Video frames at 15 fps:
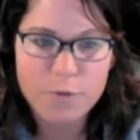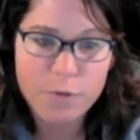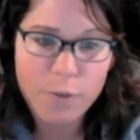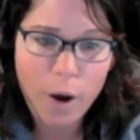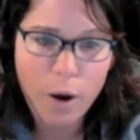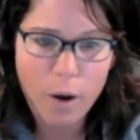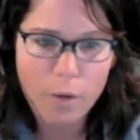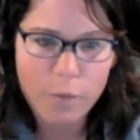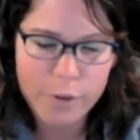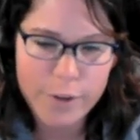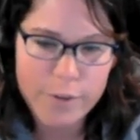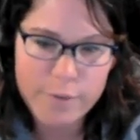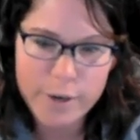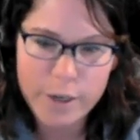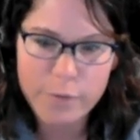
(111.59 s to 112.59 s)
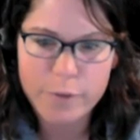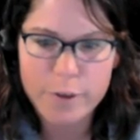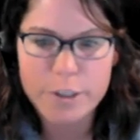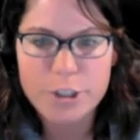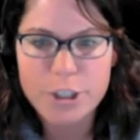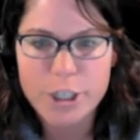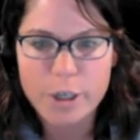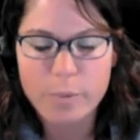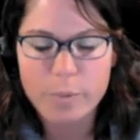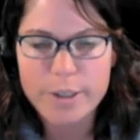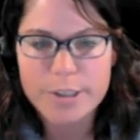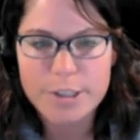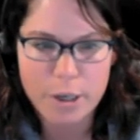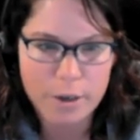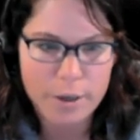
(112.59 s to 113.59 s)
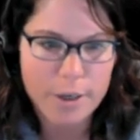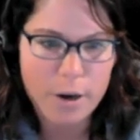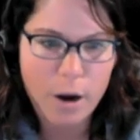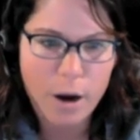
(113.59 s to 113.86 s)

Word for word: fall for the very first year we started